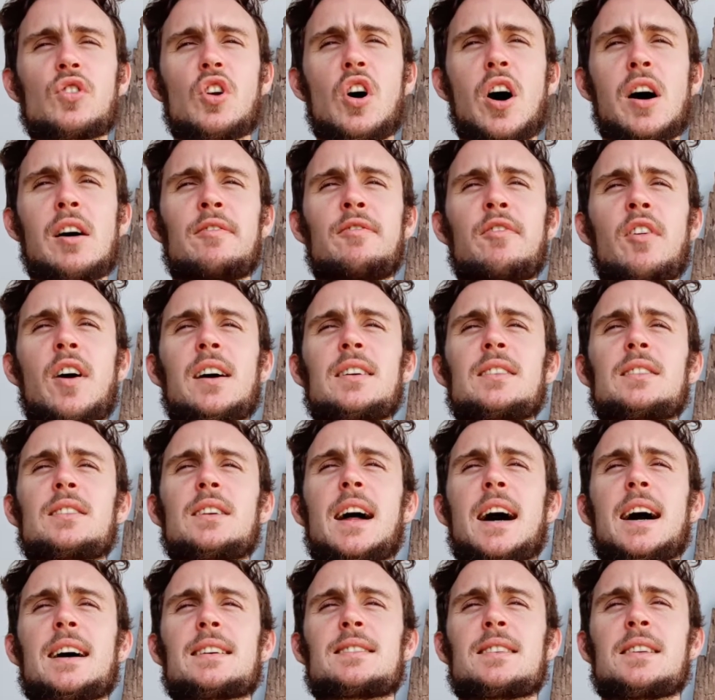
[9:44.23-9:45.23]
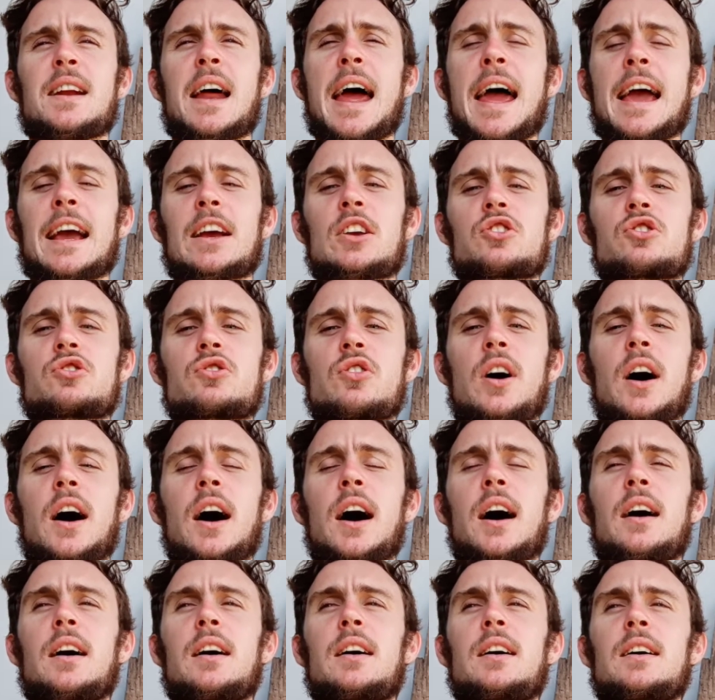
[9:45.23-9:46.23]
I find it has an
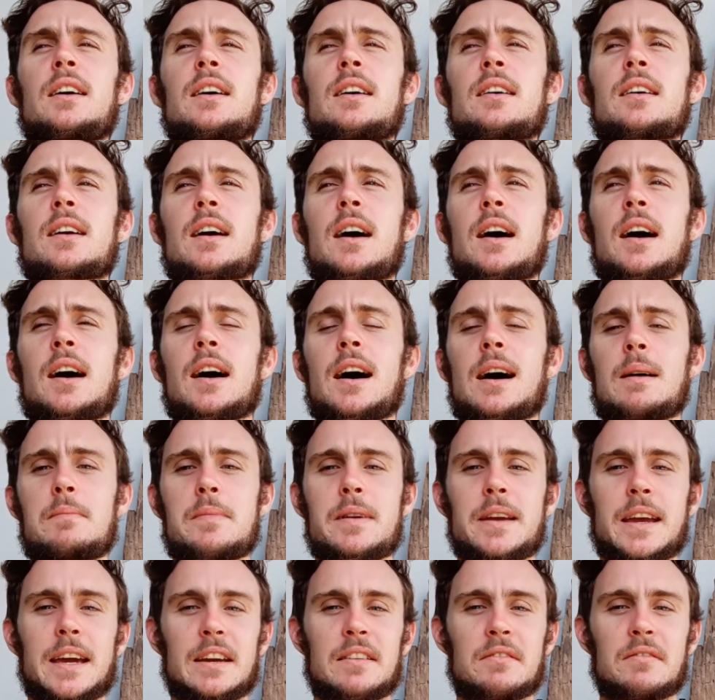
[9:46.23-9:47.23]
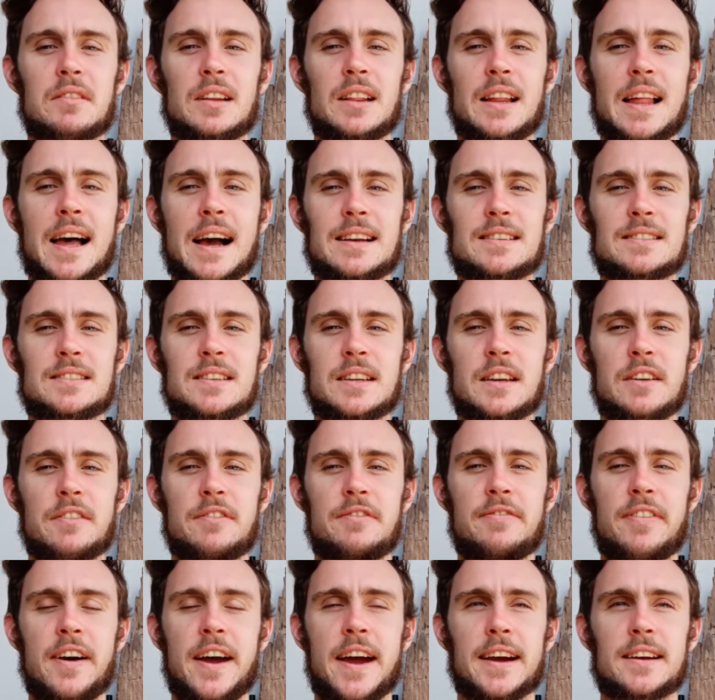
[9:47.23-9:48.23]
extra calming and relaxing
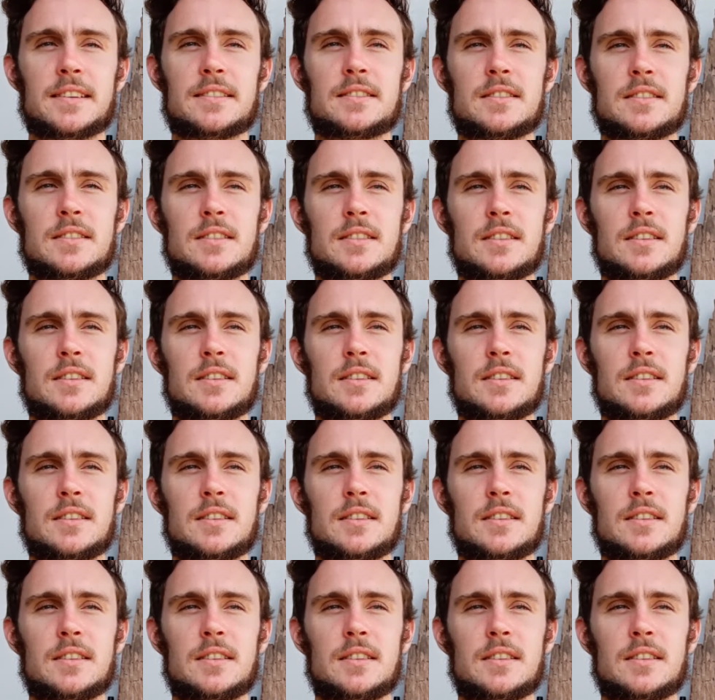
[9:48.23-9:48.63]
effect.